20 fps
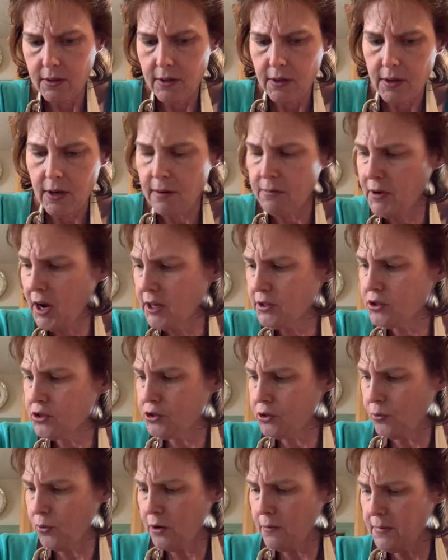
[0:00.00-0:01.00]
I'm not
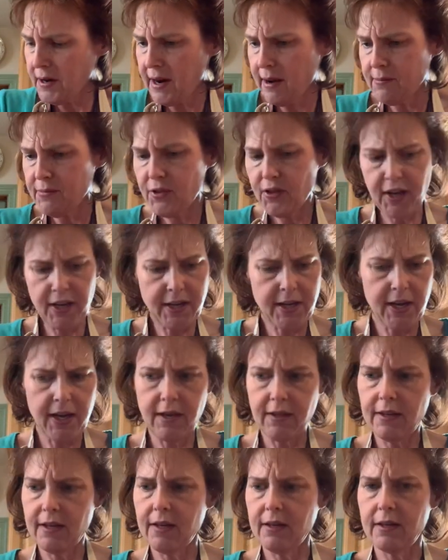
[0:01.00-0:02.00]
sure, but I'm
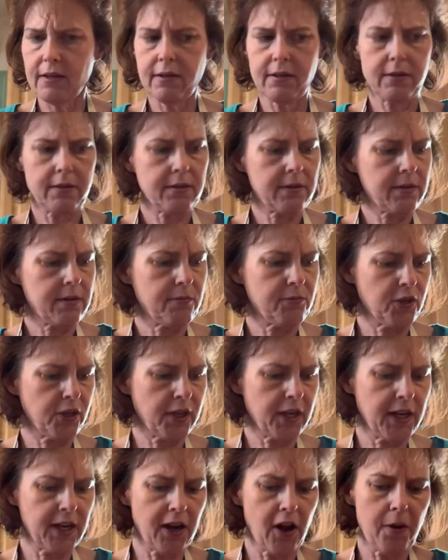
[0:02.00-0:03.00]
thinking that I'm
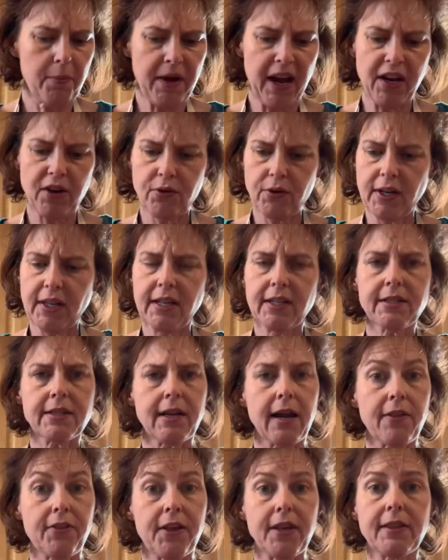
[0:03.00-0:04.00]
looking at all my ingredients,
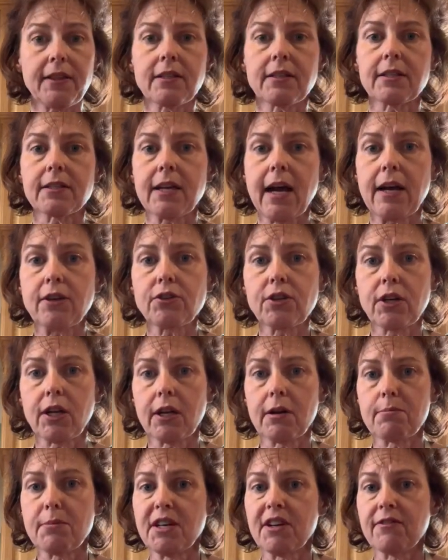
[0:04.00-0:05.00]
and I think this is actually going
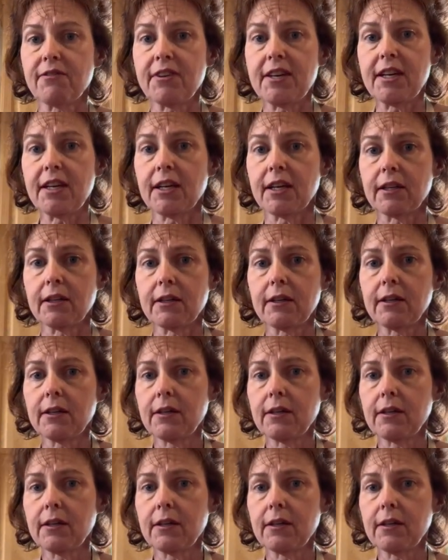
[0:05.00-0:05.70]
to be a vegan